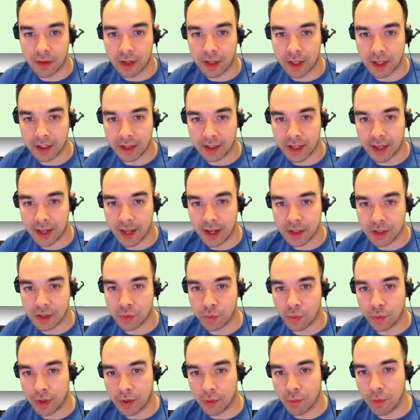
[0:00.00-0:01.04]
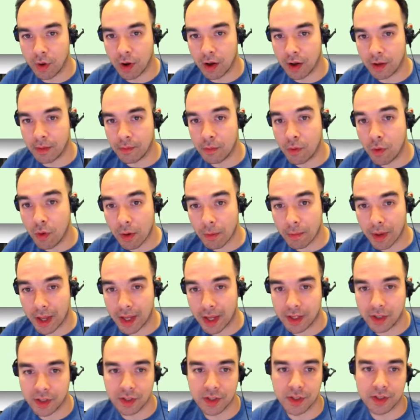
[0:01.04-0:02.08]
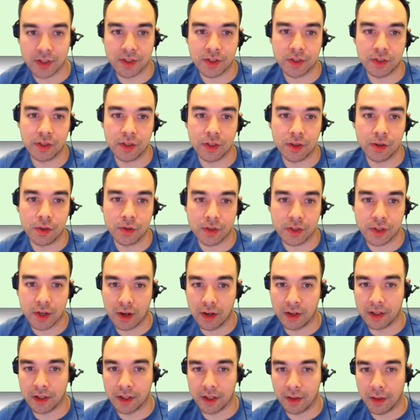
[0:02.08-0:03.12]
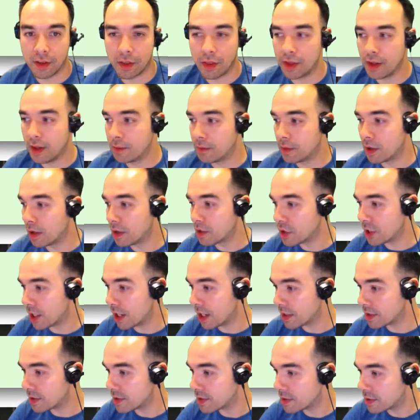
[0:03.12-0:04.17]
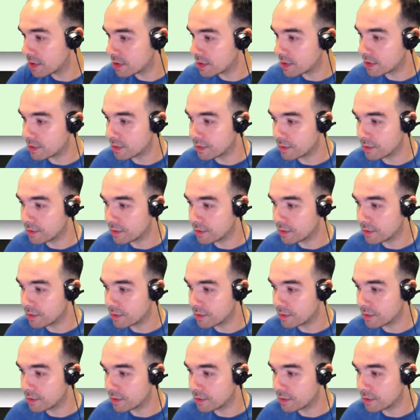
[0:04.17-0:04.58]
in case we want more pages to use content theme.js.